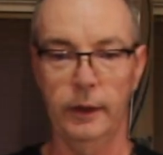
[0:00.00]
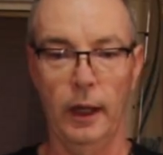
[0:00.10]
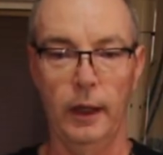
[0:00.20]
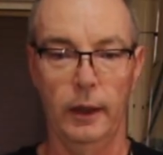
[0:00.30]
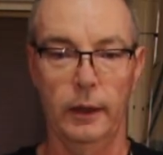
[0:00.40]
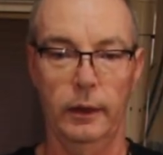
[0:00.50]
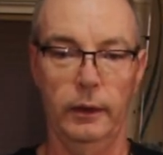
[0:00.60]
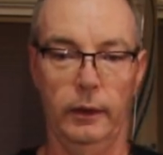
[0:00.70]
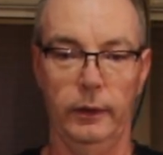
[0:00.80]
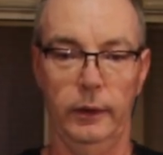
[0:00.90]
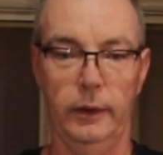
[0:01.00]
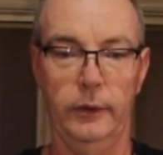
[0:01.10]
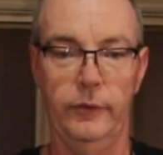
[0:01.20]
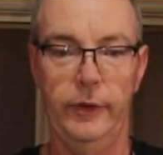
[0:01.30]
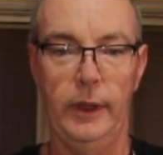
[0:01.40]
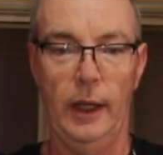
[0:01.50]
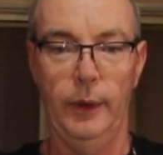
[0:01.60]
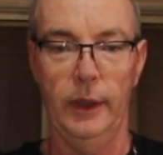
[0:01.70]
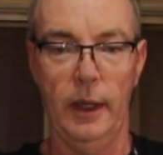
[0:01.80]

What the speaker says: You can see how it